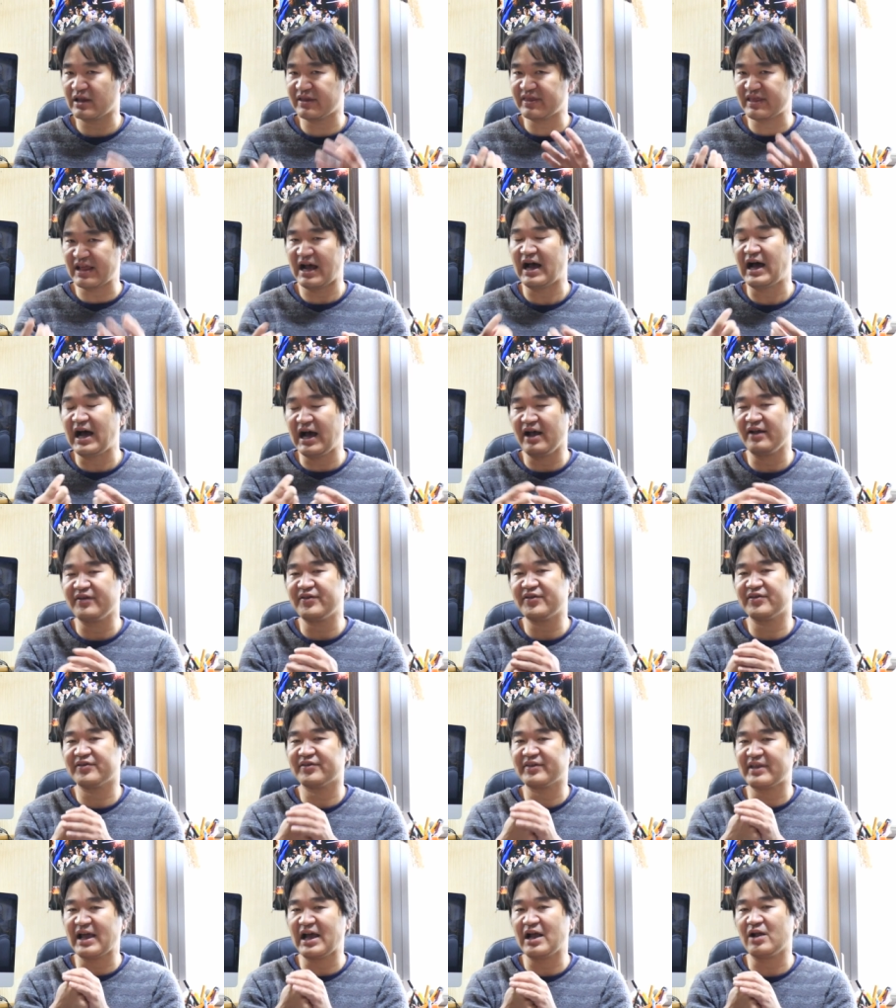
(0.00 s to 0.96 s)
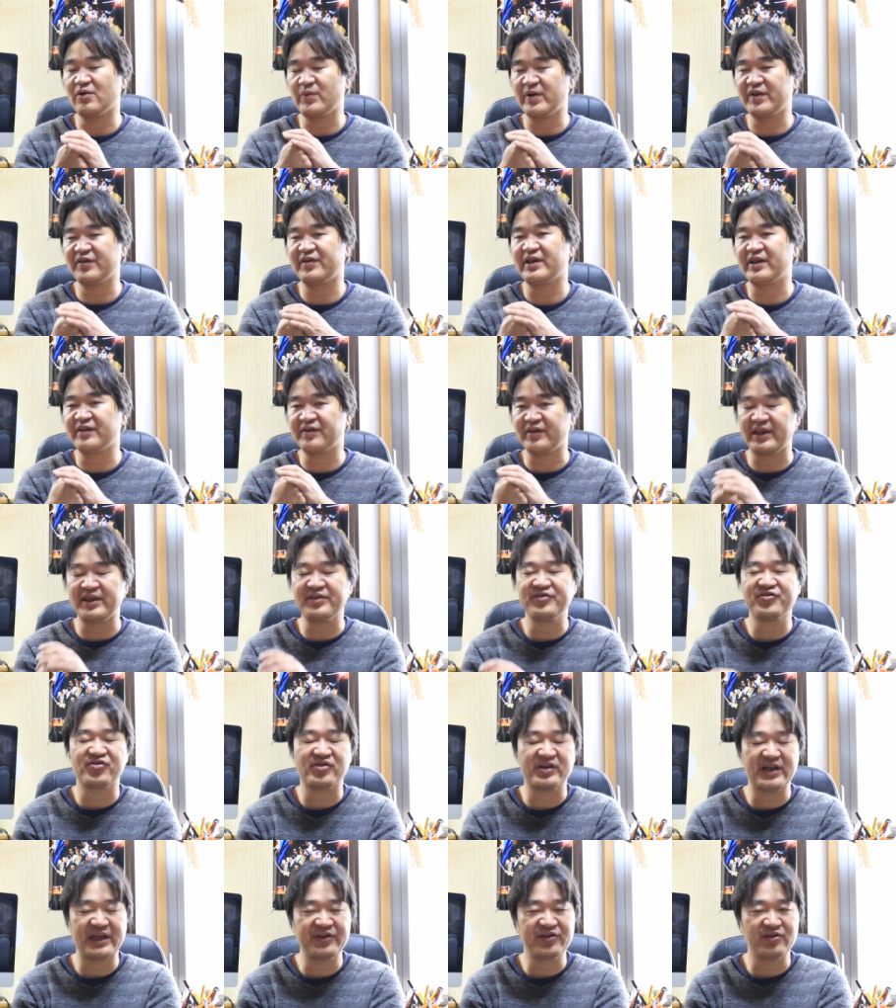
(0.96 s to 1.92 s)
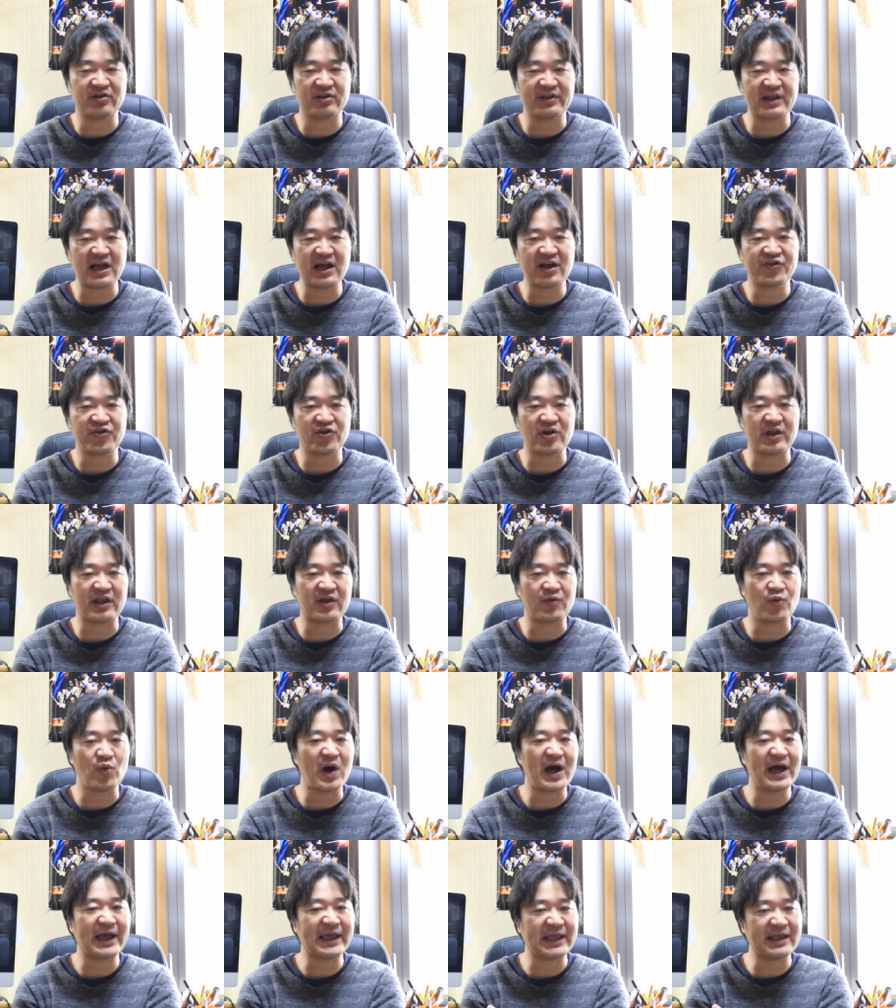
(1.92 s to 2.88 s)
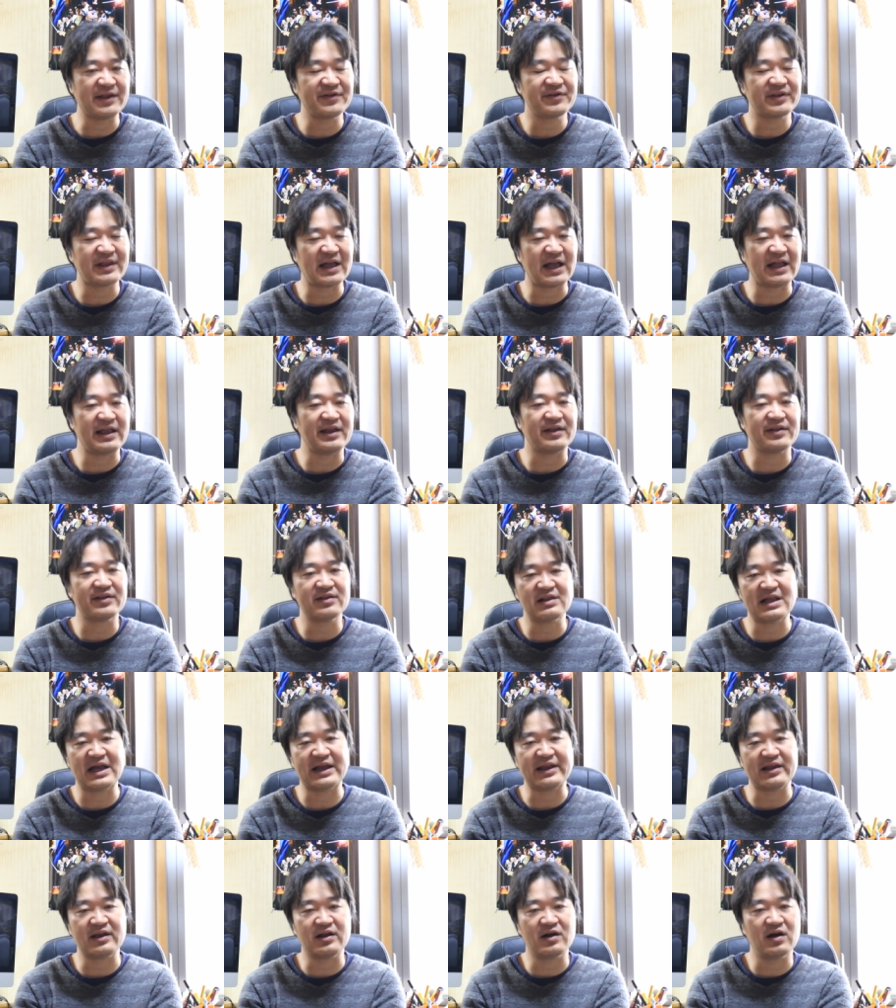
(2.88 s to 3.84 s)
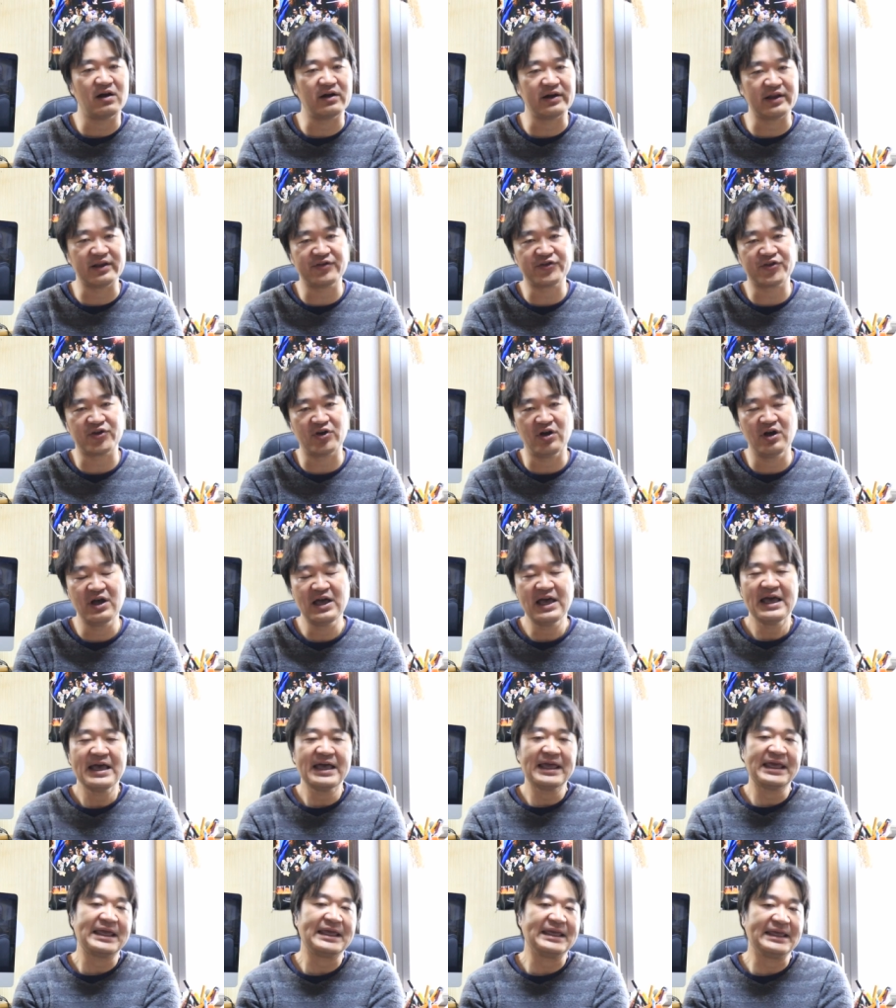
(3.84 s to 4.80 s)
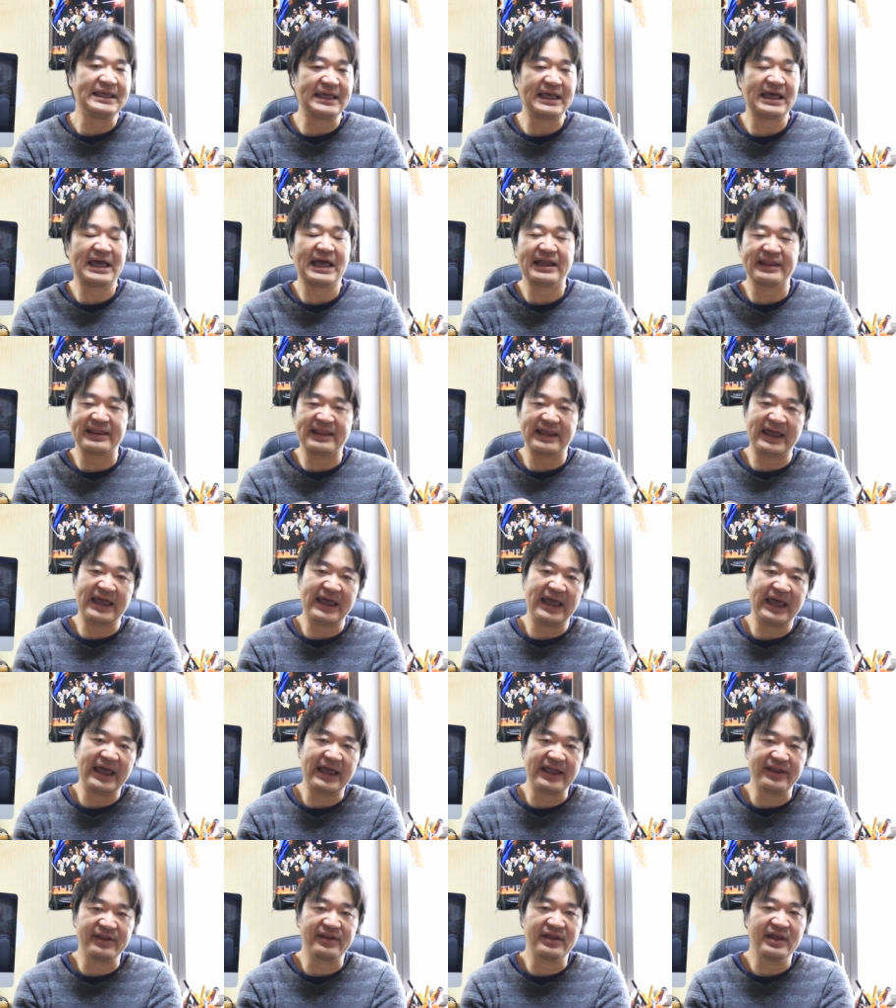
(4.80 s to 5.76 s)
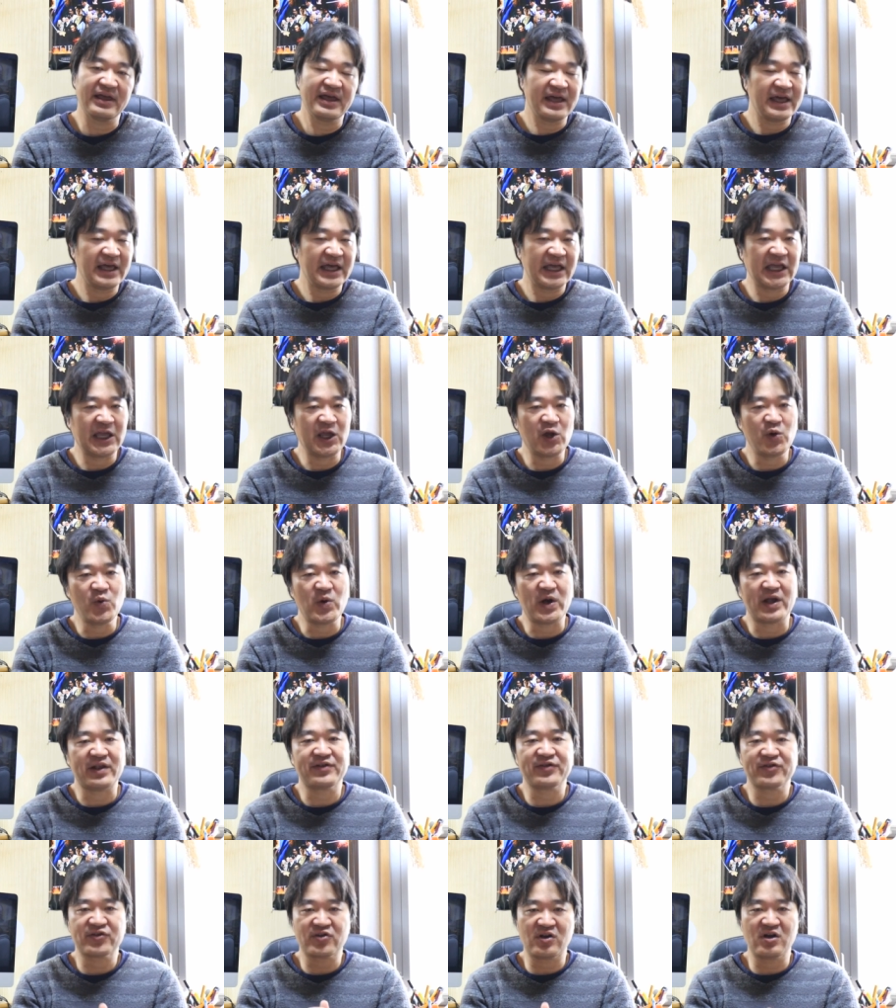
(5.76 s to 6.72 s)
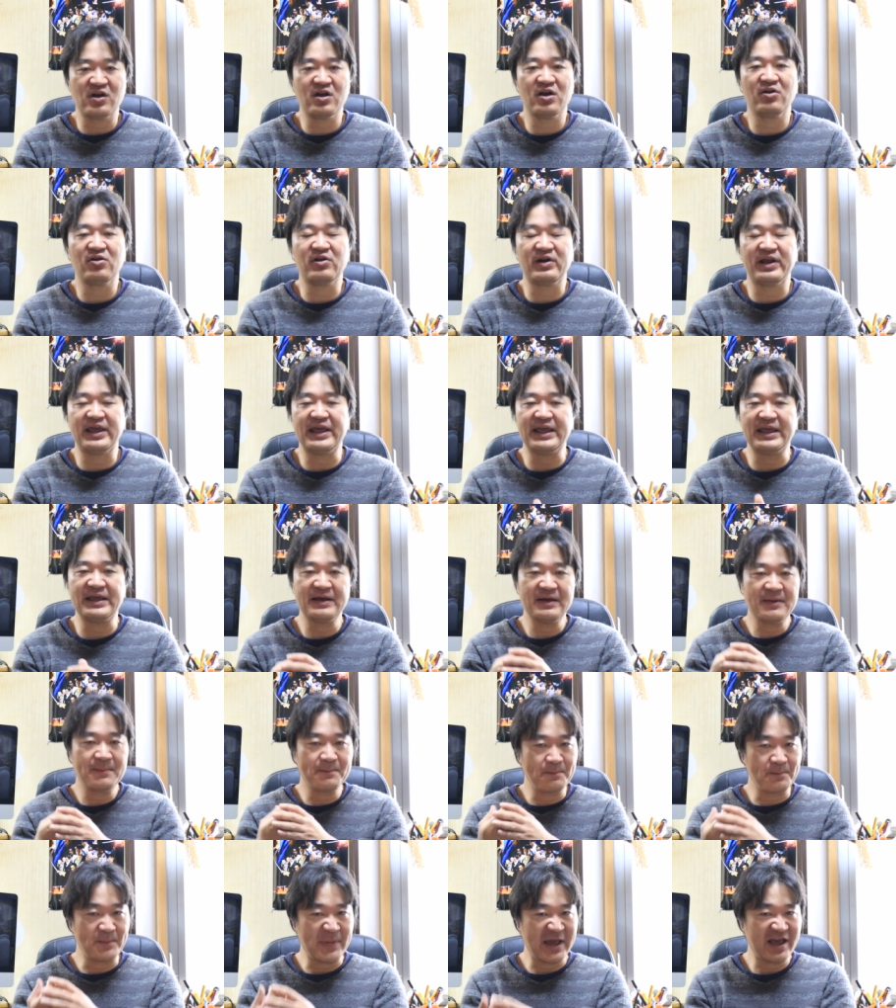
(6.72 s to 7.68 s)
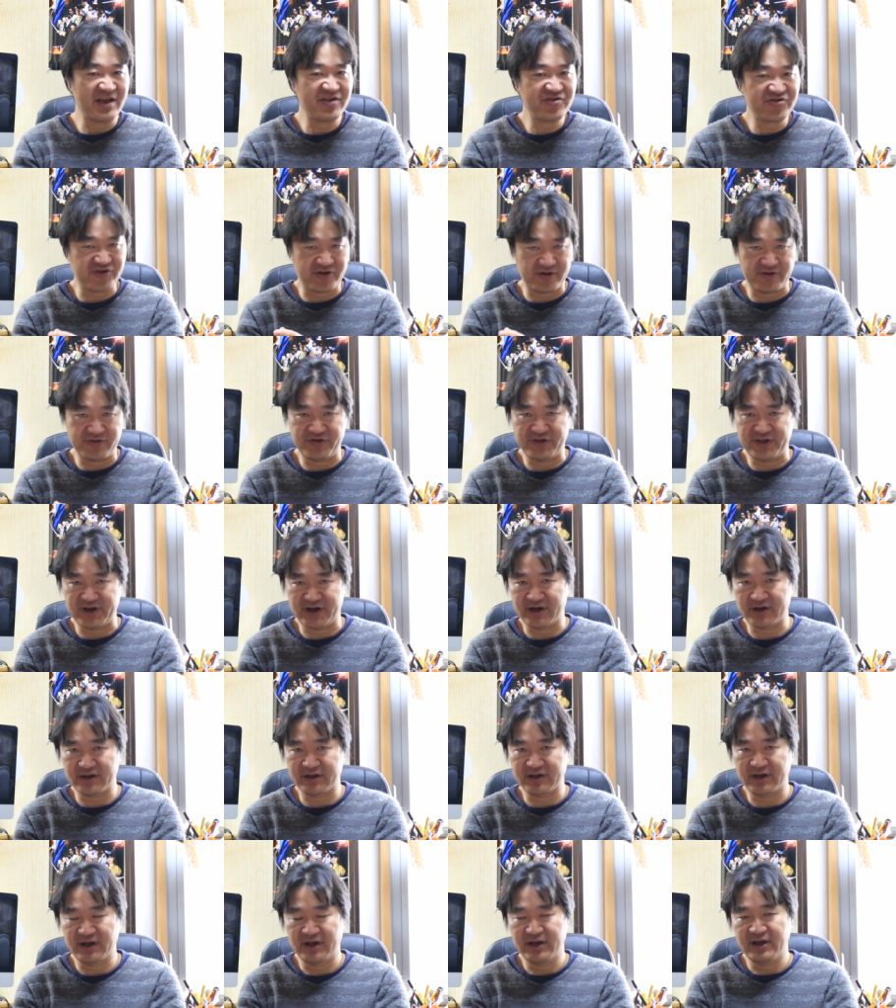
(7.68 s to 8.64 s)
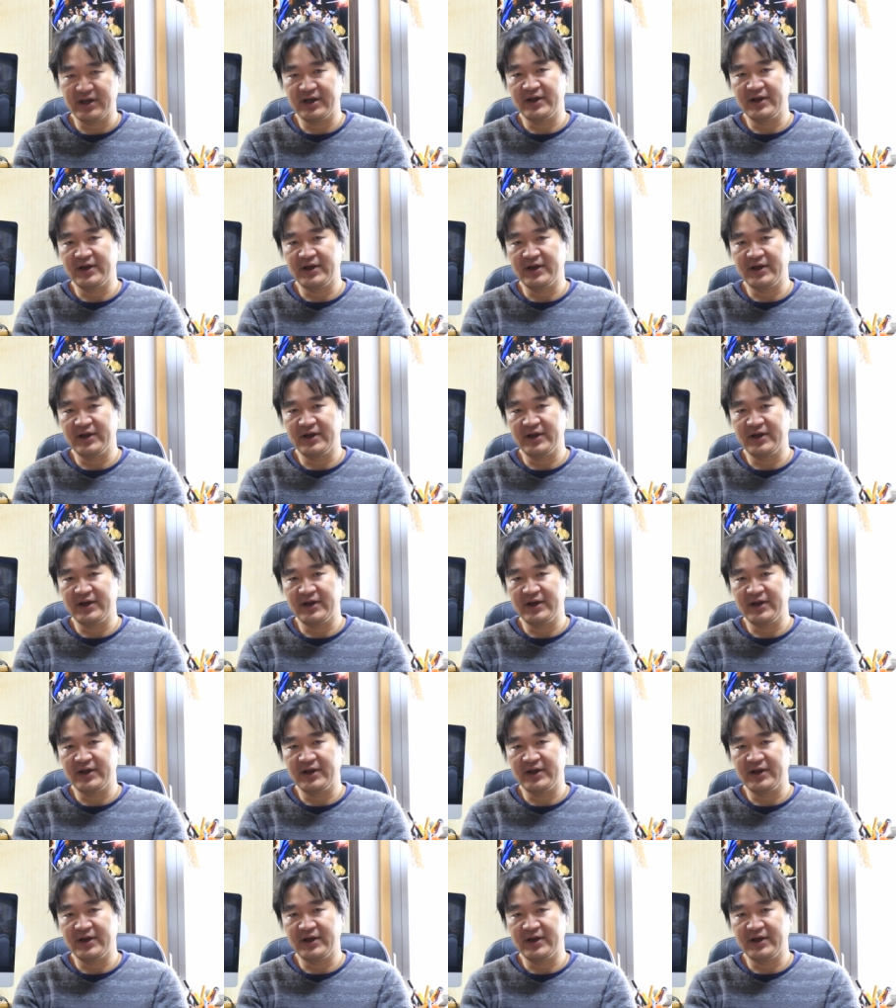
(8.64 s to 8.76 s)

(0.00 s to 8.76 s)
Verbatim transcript: the art start with his introduction on why he started writing Gorin. So he at end he was strongly mentioned that